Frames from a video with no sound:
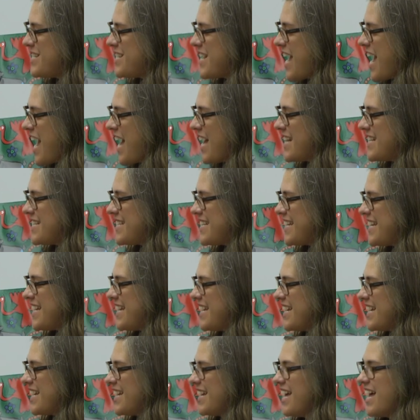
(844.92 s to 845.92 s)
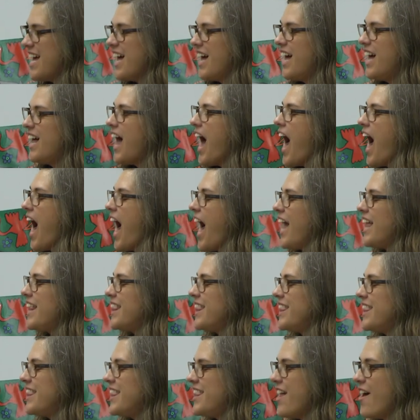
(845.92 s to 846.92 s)
Jazzy. I
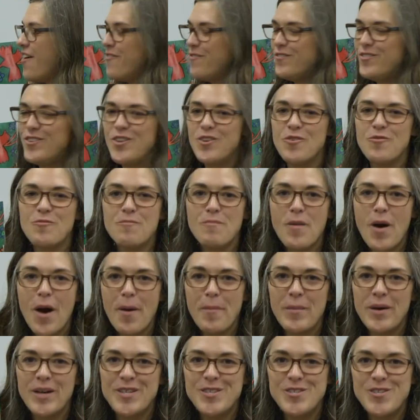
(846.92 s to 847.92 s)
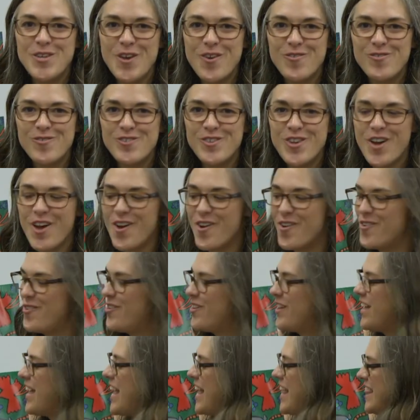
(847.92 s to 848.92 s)
love you, Mama Jojo.
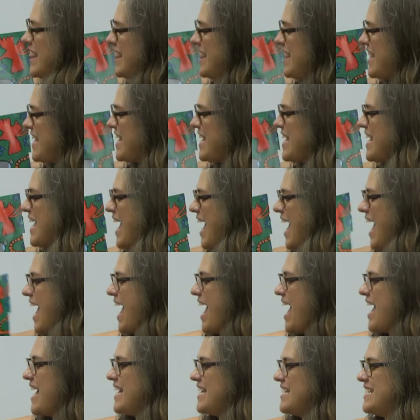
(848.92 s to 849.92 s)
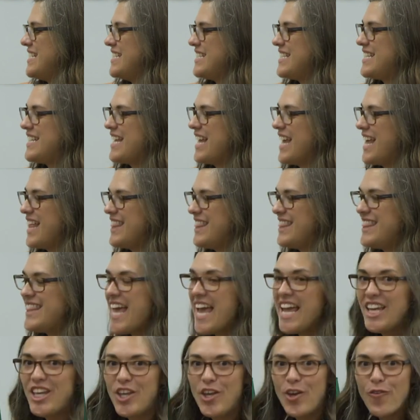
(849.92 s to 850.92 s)
The end.
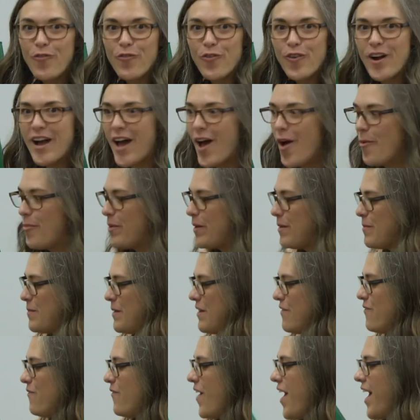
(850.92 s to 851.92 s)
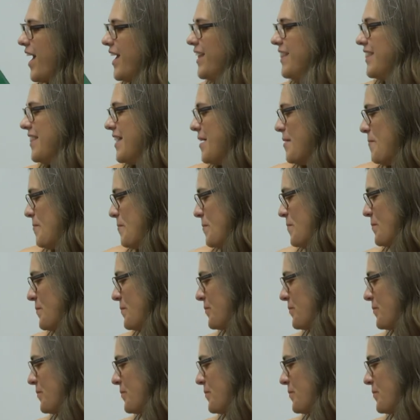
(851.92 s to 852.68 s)
Thank you for helping me find them.